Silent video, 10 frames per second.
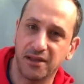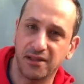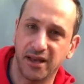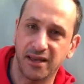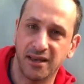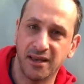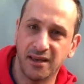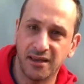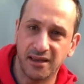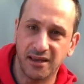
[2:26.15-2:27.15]
Like,
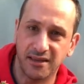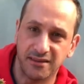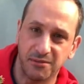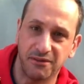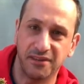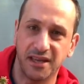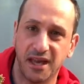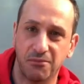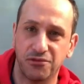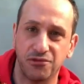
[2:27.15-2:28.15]
can you see my finger
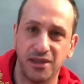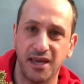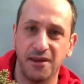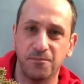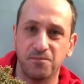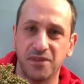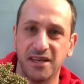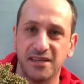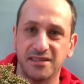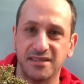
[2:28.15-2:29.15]
come through there? You
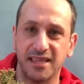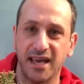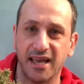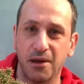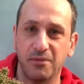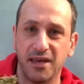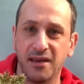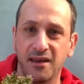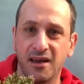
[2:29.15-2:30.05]
can just see that gap there.